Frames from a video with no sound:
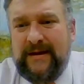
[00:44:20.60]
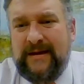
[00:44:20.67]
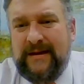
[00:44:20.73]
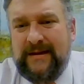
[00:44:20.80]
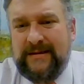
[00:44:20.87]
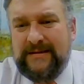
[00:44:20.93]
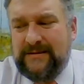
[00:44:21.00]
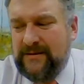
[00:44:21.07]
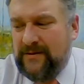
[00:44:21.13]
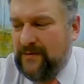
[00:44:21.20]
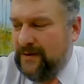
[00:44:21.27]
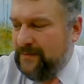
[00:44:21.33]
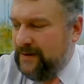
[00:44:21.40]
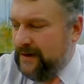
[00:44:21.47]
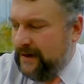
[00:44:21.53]
and
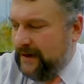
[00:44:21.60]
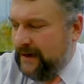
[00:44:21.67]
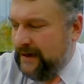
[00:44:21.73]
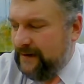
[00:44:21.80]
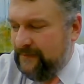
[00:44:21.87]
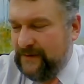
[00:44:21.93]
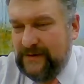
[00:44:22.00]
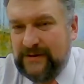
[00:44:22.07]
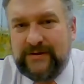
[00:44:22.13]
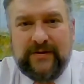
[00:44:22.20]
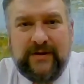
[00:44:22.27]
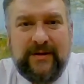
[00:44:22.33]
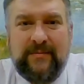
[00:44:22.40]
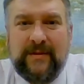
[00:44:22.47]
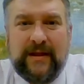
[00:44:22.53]
so I'm going to have to
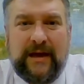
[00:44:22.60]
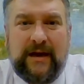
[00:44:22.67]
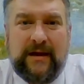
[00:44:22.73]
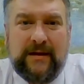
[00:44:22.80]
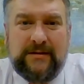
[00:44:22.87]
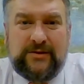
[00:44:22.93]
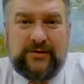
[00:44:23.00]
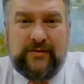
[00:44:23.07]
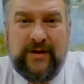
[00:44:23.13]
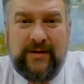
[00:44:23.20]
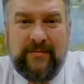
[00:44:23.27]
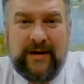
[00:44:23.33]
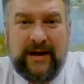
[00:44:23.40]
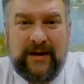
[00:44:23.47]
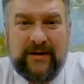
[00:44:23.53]

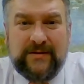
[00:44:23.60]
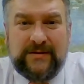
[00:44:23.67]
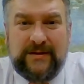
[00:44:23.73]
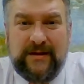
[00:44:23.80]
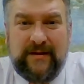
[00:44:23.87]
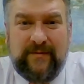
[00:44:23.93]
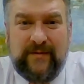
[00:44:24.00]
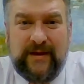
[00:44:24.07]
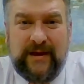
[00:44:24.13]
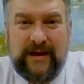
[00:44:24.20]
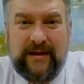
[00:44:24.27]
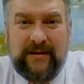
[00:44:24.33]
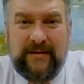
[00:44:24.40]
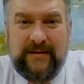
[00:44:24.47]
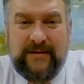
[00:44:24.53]
streamline our study of
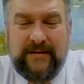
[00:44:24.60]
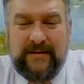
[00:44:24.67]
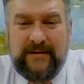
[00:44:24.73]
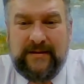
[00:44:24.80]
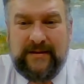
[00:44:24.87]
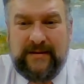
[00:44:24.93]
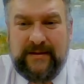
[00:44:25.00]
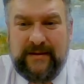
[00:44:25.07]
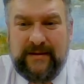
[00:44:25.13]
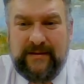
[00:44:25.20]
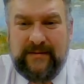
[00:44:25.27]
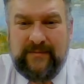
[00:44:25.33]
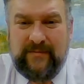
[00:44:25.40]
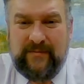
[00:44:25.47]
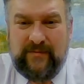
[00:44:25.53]
that
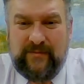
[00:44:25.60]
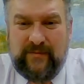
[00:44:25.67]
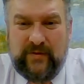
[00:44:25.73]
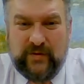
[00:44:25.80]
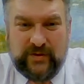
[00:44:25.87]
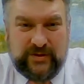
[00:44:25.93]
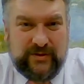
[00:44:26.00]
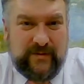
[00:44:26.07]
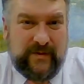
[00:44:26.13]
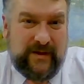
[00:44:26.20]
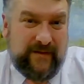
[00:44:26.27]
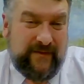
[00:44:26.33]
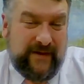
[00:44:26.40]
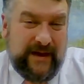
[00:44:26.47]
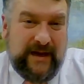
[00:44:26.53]
more so
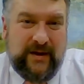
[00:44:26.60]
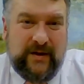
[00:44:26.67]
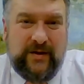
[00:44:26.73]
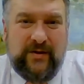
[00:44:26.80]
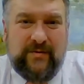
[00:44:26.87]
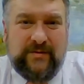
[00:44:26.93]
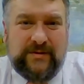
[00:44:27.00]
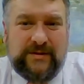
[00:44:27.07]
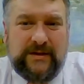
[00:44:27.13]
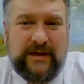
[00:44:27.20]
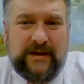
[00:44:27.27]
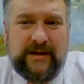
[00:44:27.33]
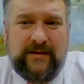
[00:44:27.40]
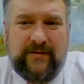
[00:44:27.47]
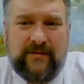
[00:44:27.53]
than I've had to do with
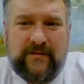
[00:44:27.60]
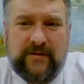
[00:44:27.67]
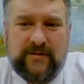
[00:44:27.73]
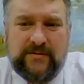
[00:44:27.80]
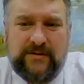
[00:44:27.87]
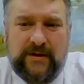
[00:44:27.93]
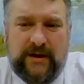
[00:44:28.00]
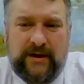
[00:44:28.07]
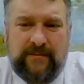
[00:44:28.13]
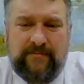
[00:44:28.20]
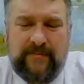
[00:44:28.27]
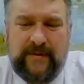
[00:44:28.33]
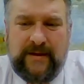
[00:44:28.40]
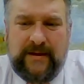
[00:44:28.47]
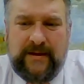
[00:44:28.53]
2nd and 3rd John.
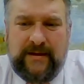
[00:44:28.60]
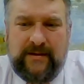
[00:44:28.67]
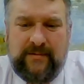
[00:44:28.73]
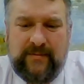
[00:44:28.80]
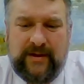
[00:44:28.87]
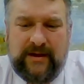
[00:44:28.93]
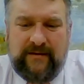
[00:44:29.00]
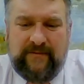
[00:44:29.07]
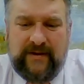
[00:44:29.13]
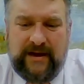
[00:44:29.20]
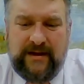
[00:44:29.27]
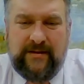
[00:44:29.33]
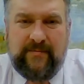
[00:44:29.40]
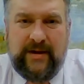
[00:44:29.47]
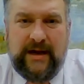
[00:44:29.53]
But I
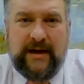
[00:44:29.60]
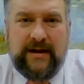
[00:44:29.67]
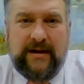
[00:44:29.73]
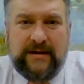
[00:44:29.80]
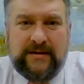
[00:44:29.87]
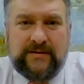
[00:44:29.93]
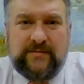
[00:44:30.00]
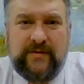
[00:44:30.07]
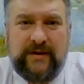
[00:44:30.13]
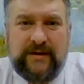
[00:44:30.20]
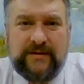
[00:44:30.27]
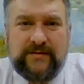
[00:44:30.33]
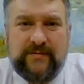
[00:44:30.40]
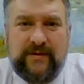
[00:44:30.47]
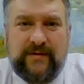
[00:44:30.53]
invite you back next
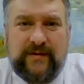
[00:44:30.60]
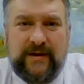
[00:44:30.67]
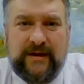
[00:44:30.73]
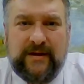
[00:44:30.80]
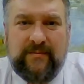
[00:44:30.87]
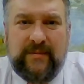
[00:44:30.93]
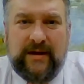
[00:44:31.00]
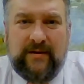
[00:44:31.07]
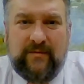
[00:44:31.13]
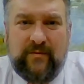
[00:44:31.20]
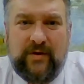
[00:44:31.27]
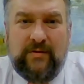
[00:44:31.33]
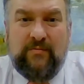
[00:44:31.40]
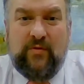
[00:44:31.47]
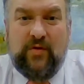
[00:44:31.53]
week as we think about
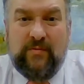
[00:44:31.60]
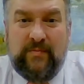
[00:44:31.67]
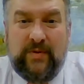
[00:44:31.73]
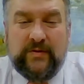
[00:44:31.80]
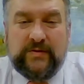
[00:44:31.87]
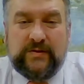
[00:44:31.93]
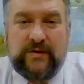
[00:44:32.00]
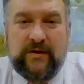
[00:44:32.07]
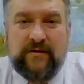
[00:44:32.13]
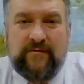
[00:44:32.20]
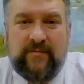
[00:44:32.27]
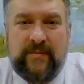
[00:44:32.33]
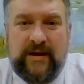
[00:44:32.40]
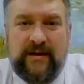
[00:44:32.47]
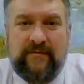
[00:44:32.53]
one more postcard
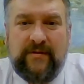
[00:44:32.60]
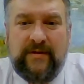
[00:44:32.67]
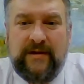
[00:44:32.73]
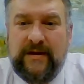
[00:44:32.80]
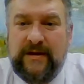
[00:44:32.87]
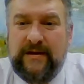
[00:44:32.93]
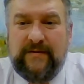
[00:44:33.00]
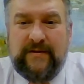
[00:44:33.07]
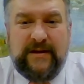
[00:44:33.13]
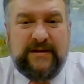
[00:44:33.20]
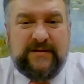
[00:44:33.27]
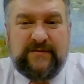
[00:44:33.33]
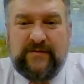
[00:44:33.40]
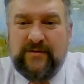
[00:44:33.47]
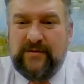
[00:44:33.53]
from heaven.
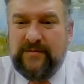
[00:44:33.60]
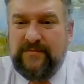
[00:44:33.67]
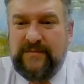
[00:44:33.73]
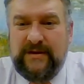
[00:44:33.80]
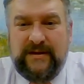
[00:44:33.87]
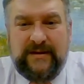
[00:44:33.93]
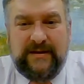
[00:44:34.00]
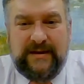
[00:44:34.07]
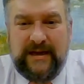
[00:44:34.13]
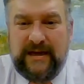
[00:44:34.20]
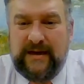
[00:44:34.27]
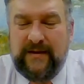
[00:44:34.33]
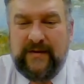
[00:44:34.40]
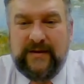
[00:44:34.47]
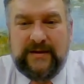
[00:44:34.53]
Thanks for
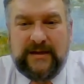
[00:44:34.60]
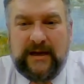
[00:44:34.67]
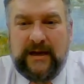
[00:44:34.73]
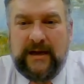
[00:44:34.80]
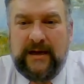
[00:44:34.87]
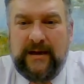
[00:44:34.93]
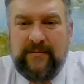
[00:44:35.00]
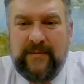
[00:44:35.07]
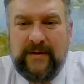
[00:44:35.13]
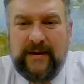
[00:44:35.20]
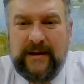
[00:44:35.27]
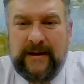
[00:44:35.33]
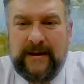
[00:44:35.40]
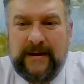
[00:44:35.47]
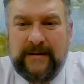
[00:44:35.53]
taking the time
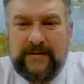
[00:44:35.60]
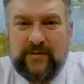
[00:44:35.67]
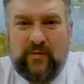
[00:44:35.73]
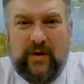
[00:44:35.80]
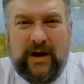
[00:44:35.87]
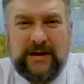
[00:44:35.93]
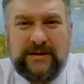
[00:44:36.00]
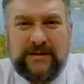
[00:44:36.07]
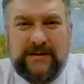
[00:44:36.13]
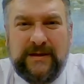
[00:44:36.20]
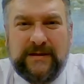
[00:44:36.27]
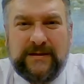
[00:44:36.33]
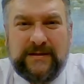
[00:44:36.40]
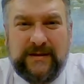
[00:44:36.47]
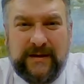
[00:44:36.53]
to watch
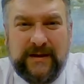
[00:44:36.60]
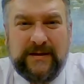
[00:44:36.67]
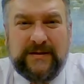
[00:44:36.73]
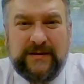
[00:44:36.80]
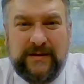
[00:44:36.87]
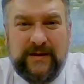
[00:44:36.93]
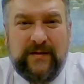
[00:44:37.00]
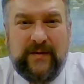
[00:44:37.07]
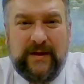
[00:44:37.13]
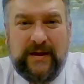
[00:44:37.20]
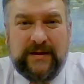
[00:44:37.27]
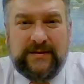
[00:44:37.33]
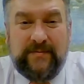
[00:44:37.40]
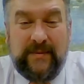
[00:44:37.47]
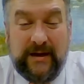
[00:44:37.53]
this and listen to
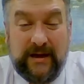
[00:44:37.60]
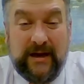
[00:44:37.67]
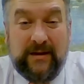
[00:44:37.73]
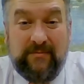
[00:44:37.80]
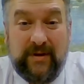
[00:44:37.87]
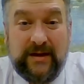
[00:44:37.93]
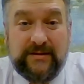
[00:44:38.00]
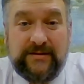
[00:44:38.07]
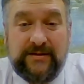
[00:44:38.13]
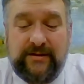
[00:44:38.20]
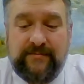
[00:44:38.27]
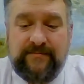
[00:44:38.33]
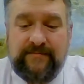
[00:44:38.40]
this. May God bless you.